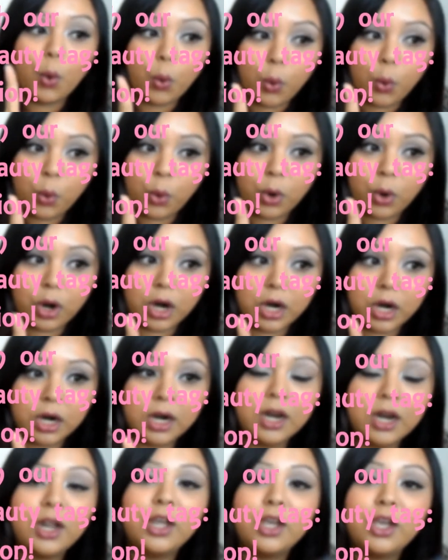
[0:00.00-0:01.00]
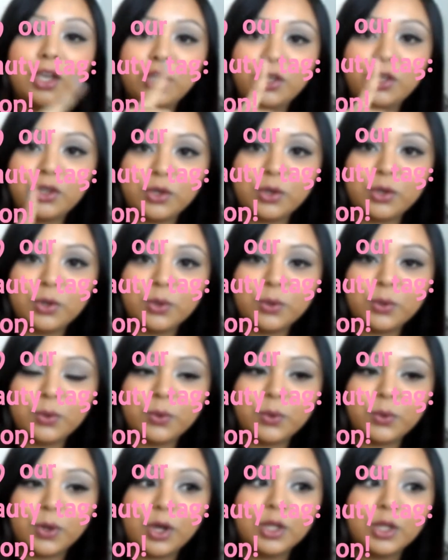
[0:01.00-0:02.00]
or
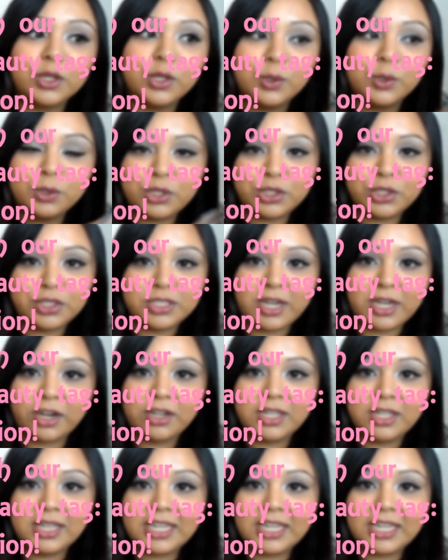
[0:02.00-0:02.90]
you lose your entire